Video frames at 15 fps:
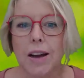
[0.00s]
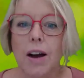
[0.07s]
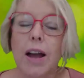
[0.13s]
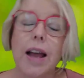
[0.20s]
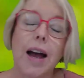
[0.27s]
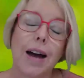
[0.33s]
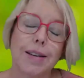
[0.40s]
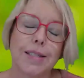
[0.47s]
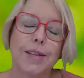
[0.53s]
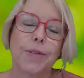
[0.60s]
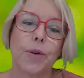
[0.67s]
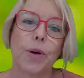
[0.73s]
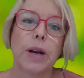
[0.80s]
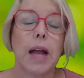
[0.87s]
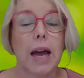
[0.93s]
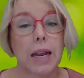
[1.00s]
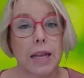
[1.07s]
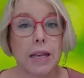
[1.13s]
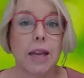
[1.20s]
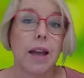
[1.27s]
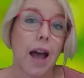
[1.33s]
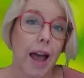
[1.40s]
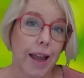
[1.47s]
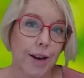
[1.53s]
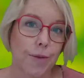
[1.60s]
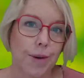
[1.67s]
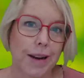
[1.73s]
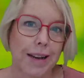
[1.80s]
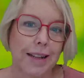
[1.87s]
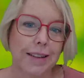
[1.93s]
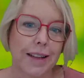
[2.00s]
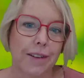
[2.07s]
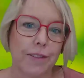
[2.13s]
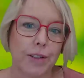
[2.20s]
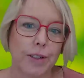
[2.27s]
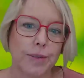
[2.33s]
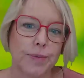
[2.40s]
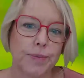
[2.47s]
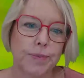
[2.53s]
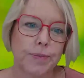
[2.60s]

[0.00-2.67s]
I asked for it at a Year 8 reading level.